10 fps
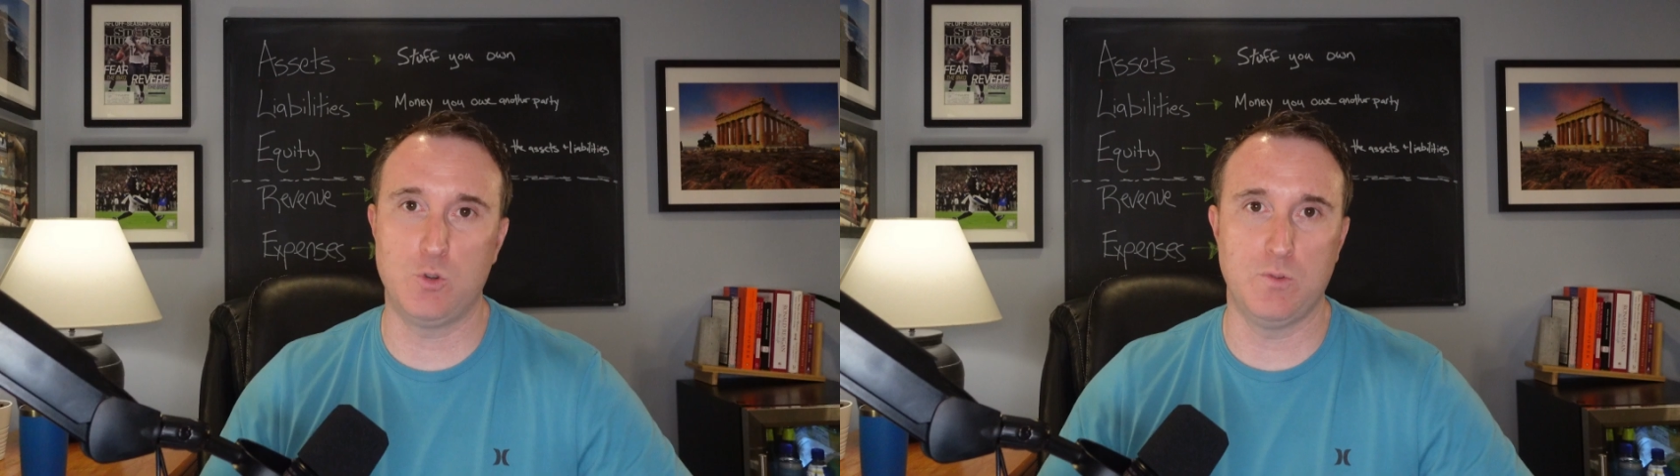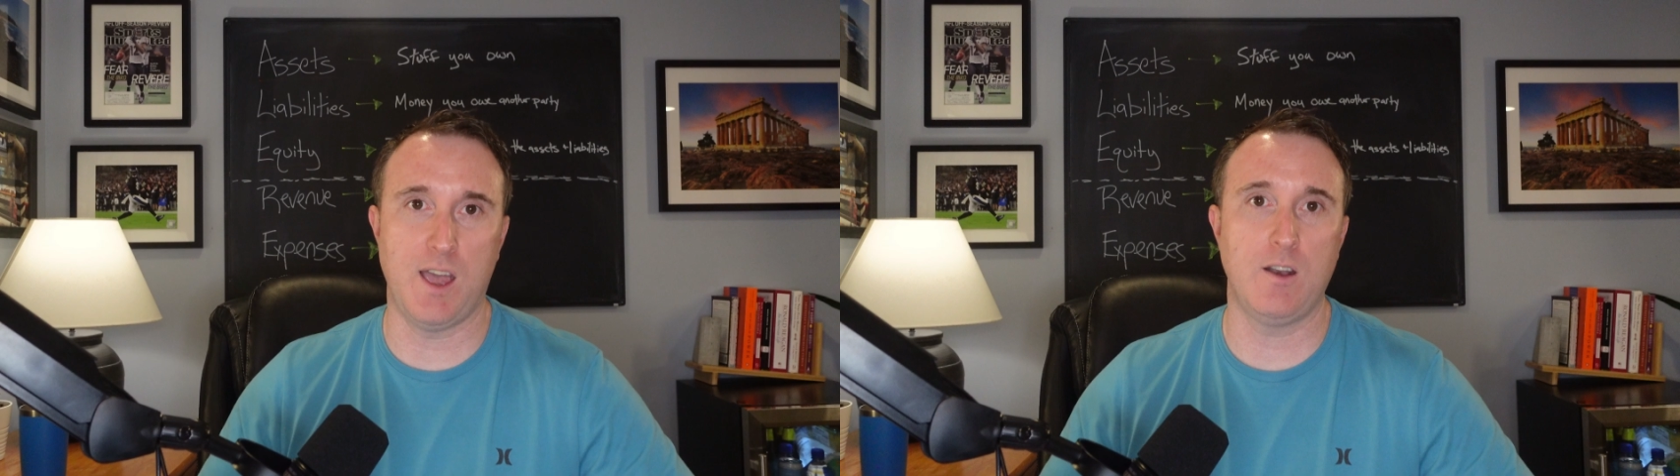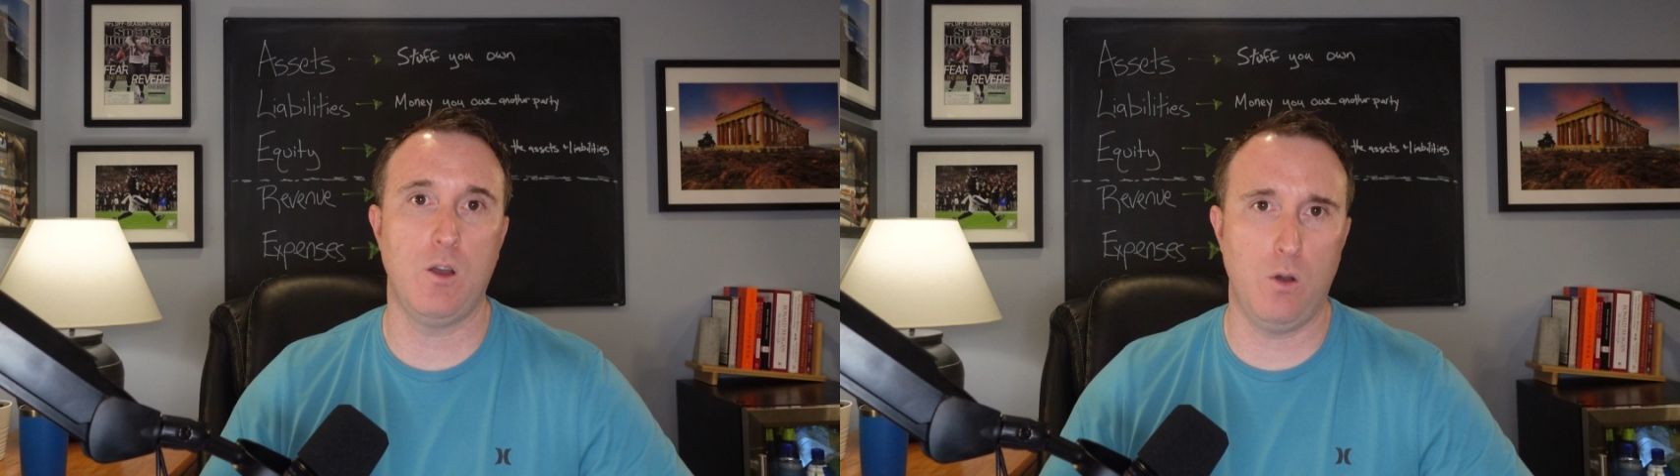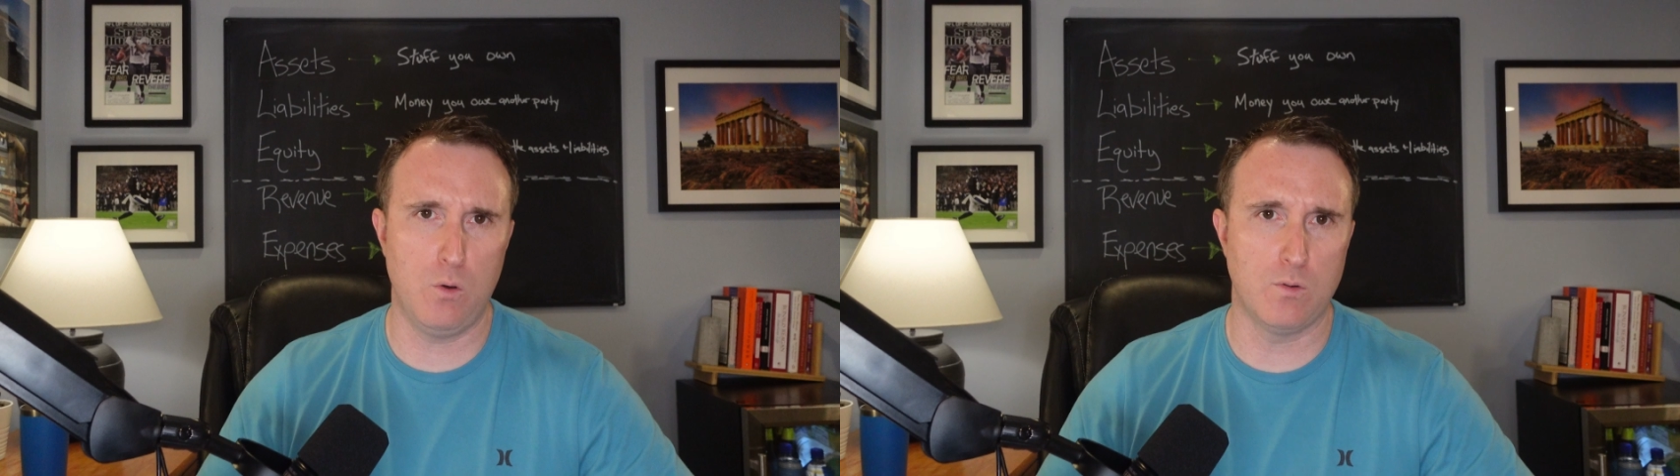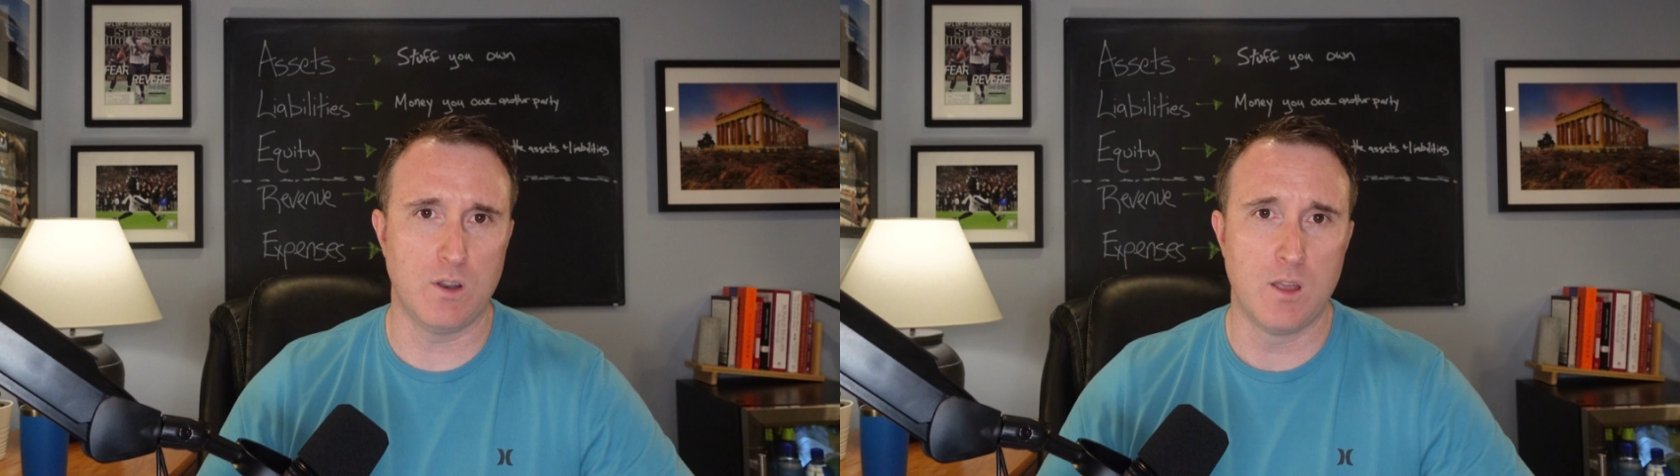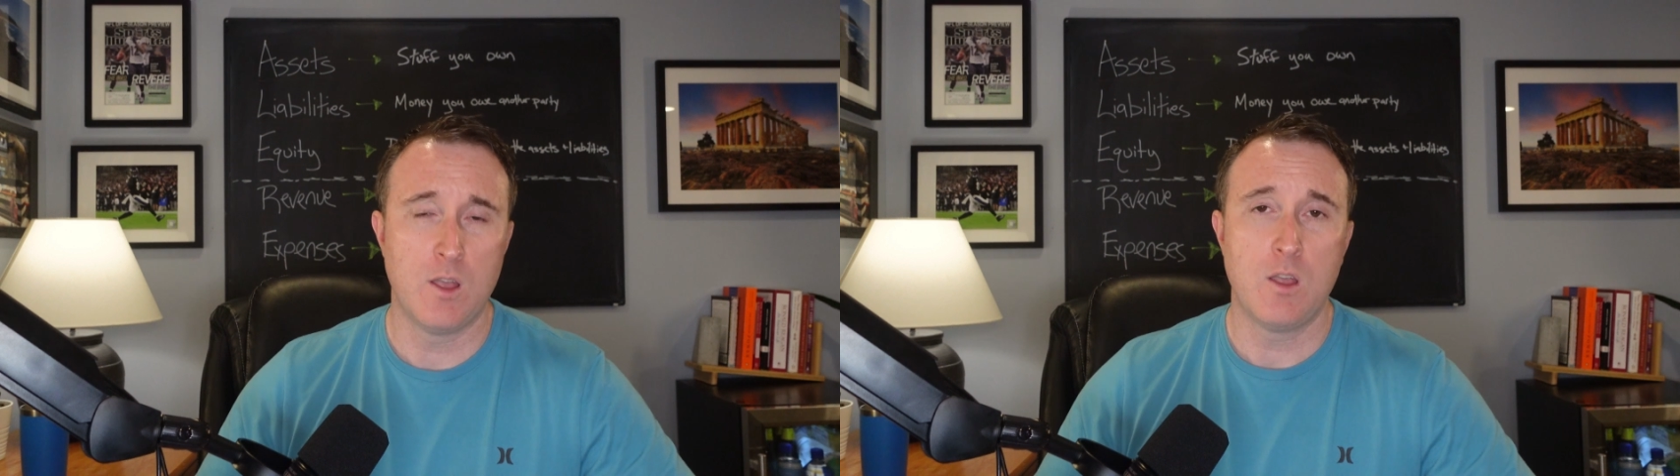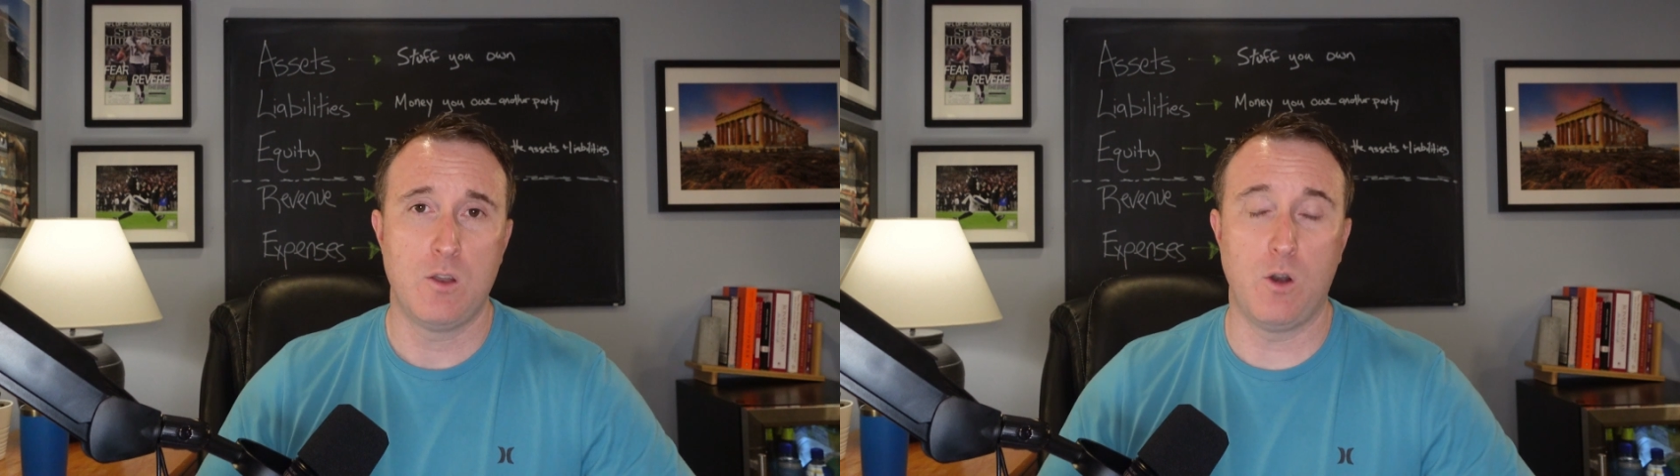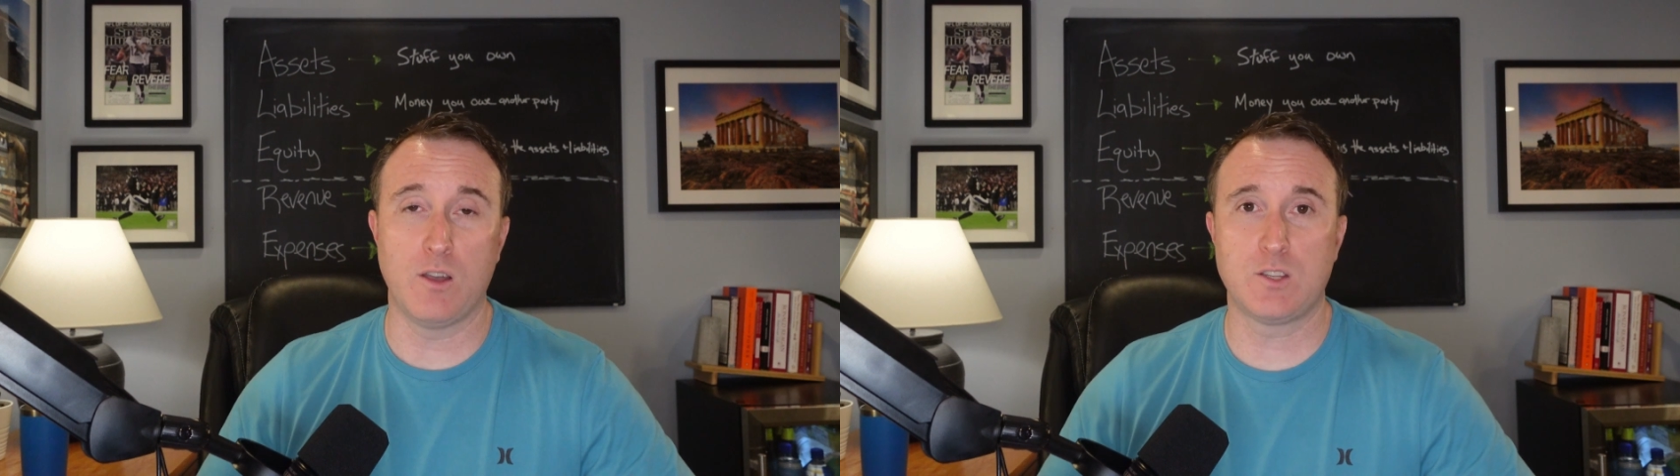do not own.
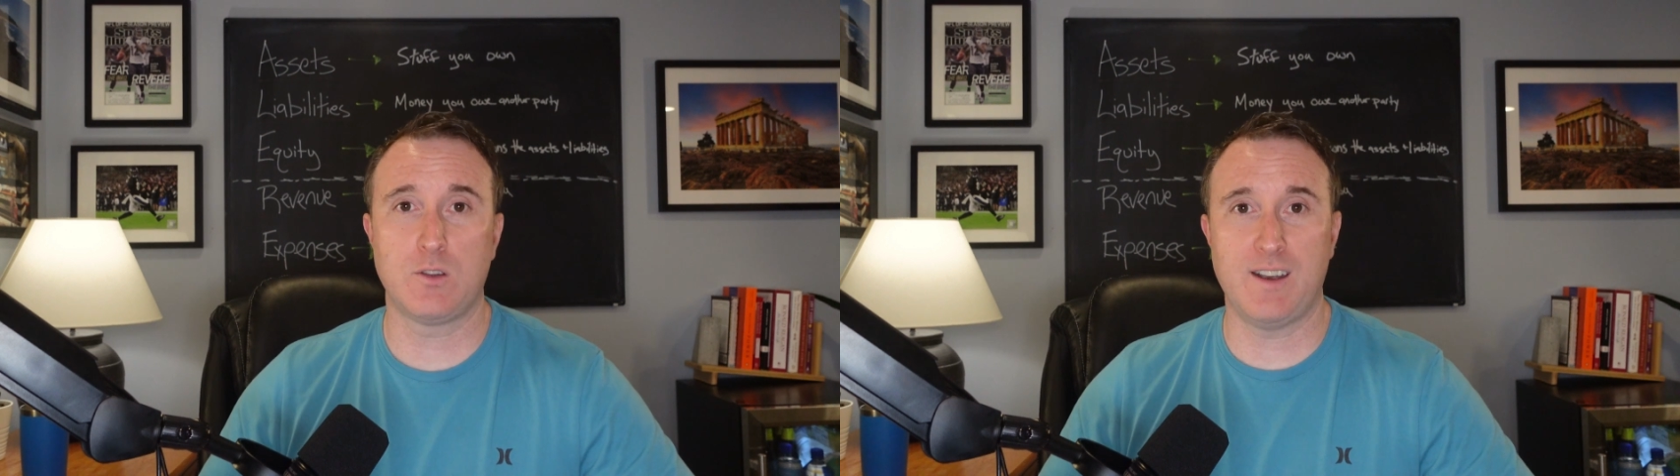You're also